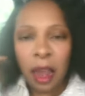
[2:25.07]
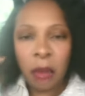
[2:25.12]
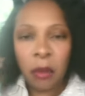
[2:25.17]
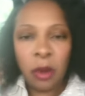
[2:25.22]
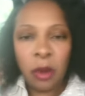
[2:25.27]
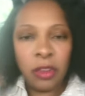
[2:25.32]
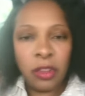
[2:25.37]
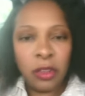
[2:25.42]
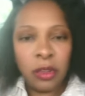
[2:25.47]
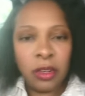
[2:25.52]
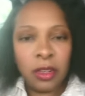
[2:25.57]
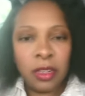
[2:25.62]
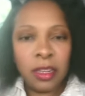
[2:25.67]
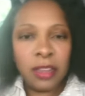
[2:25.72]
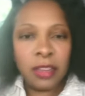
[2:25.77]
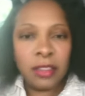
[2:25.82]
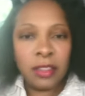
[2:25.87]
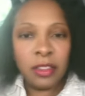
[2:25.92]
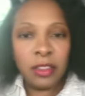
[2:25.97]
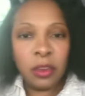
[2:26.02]
I want you to
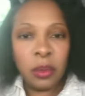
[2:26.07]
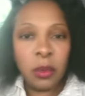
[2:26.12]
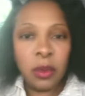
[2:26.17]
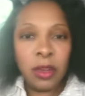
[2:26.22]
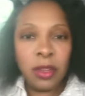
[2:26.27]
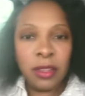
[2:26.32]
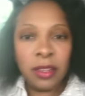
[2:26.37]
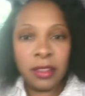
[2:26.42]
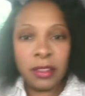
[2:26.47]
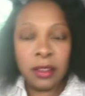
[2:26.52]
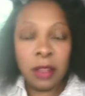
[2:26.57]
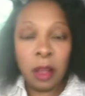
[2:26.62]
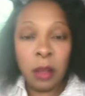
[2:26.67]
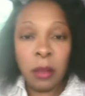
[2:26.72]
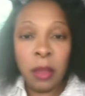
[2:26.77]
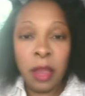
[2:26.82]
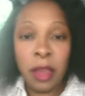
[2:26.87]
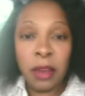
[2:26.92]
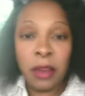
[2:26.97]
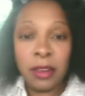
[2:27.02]
listen to what this
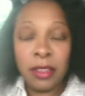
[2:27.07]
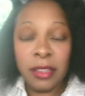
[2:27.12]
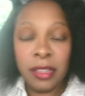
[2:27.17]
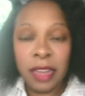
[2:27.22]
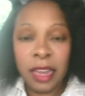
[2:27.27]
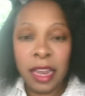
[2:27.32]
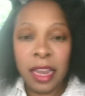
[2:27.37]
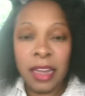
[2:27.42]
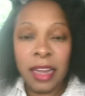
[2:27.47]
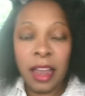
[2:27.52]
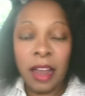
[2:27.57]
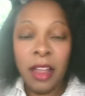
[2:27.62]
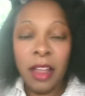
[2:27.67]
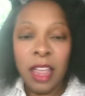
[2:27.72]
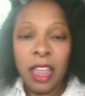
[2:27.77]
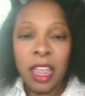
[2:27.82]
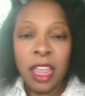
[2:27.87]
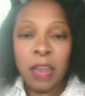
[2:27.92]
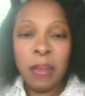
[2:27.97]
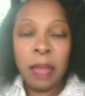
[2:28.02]
lawmaker is saying. Now,
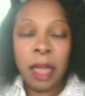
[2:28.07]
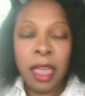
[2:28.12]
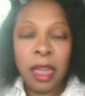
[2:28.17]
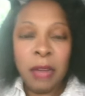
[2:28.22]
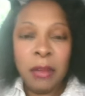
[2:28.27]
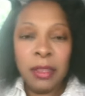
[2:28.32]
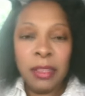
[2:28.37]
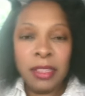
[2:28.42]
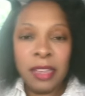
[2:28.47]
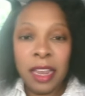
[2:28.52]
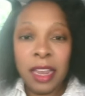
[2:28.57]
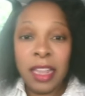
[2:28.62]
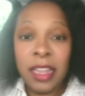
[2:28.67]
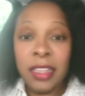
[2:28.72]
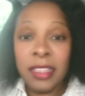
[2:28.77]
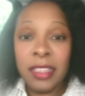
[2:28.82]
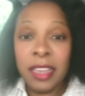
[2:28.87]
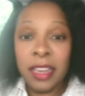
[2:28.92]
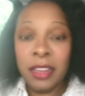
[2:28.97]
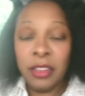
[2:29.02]
he made a
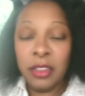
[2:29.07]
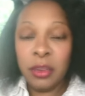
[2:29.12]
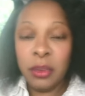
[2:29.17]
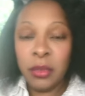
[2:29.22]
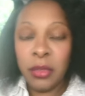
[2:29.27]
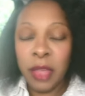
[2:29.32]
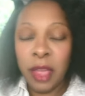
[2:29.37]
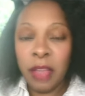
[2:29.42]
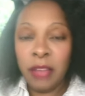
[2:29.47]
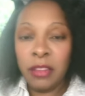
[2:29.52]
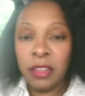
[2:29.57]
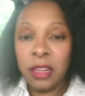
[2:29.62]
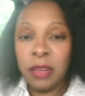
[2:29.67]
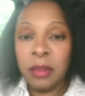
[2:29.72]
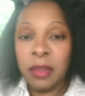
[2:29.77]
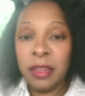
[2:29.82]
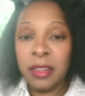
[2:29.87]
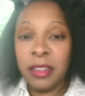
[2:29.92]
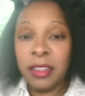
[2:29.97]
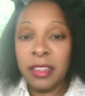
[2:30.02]
mistake. He said 2,000.
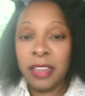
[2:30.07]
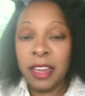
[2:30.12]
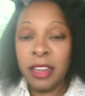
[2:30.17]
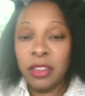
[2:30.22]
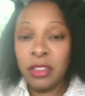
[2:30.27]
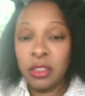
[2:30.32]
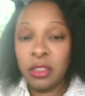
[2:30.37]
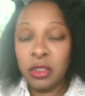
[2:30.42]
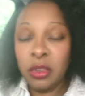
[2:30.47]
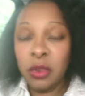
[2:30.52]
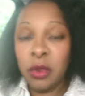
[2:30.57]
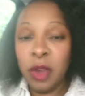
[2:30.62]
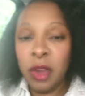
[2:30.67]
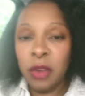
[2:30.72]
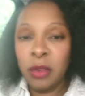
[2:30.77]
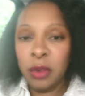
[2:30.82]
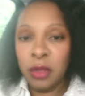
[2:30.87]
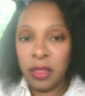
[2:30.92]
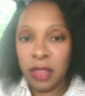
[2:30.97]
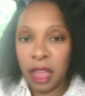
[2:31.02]
He meant to say
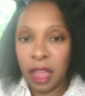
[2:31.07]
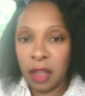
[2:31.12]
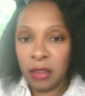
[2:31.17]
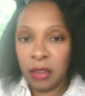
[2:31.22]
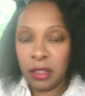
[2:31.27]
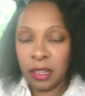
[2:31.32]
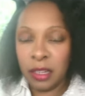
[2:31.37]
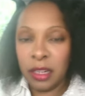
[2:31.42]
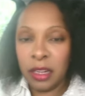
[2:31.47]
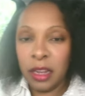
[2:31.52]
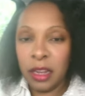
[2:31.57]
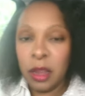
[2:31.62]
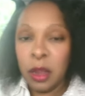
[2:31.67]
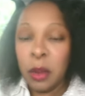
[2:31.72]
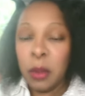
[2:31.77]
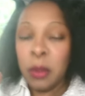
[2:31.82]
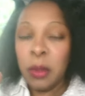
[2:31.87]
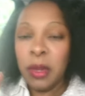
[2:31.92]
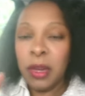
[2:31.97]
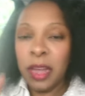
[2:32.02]
200,000.
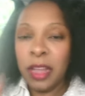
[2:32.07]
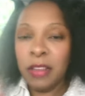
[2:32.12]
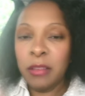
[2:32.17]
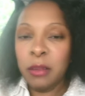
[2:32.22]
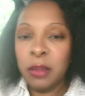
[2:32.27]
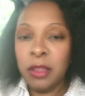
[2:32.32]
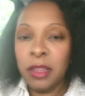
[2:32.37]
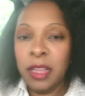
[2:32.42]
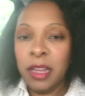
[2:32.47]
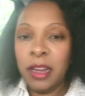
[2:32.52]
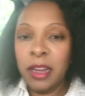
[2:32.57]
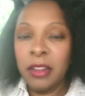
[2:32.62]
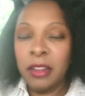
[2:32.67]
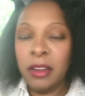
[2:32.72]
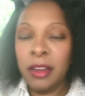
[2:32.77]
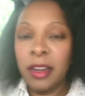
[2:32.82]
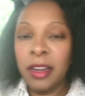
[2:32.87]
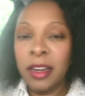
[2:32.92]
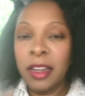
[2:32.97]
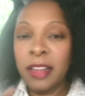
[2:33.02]
But let's put that in
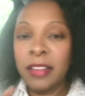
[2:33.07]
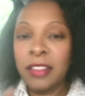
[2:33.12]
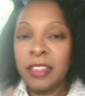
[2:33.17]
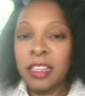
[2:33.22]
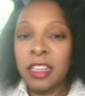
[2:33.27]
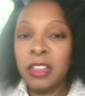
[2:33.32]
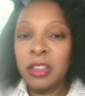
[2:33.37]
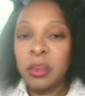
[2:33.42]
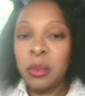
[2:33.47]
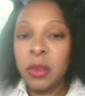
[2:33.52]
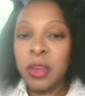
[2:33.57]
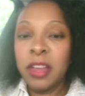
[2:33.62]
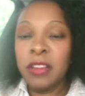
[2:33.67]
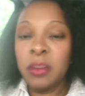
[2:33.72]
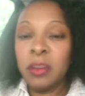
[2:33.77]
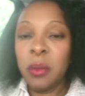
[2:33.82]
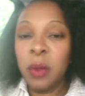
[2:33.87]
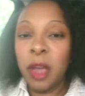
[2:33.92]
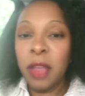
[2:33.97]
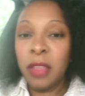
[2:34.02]
there and let's see the
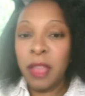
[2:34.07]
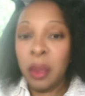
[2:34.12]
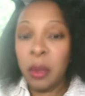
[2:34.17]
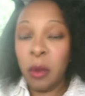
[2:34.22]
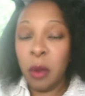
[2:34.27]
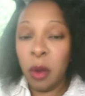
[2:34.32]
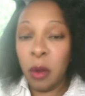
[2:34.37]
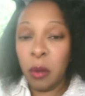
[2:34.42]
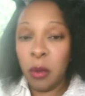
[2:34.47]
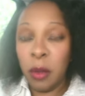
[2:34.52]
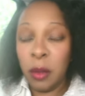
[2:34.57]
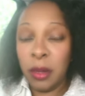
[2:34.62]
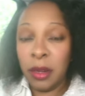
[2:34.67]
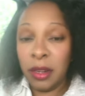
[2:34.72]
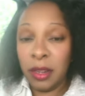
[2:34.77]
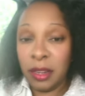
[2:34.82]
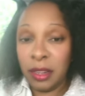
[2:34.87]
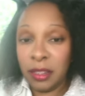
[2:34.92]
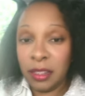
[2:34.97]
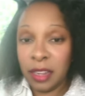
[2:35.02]
reason why they want
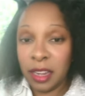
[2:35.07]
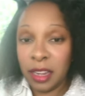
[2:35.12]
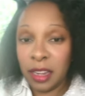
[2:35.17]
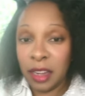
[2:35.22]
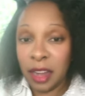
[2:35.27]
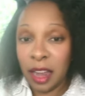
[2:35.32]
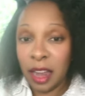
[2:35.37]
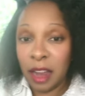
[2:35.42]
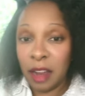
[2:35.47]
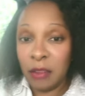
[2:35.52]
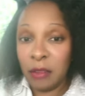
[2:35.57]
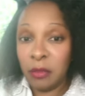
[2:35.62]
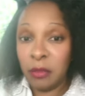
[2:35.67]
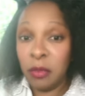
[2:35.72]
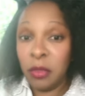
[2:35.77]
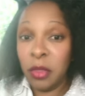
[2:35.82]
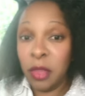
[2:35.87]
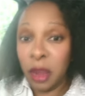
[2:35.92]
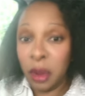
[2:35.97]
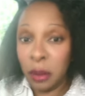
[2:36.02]
women to continue to have
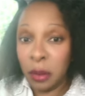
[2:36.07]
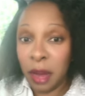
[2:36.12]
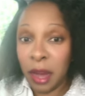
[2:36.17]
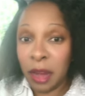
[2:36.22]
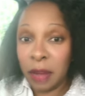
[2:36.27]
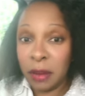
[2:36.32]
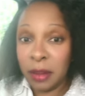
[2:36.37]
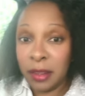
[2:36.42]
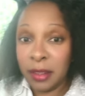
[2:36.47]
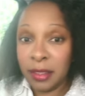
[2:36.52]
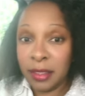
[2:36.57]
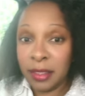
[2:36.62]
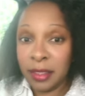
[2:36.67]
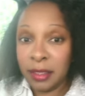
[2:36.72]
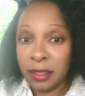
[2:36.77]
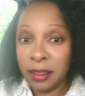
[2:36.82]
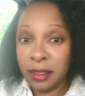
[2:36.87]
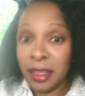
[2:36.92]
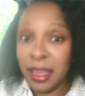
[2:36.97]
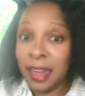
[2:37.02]
their
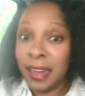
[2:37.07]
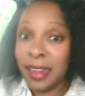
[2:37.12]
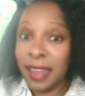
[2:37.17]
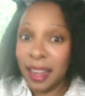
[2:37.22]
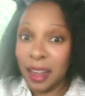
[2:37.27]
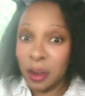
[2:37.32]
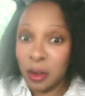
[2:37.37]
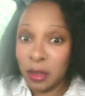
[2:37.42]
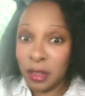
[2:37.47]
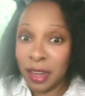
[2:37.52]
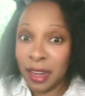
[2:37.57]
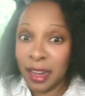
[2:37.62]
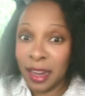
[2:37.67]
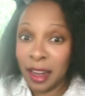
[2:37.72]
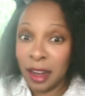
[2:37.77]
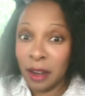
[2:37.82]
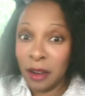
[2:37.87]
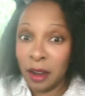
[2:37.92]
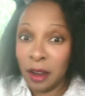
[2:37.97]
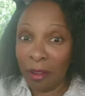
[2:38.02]
babies that they don't
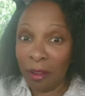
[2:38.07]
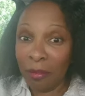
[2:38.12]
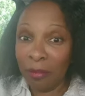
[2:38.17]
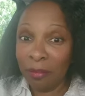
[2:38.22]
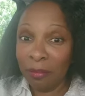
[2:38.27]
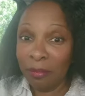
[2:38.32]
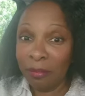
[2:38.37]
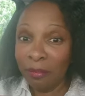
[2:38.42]
take care of.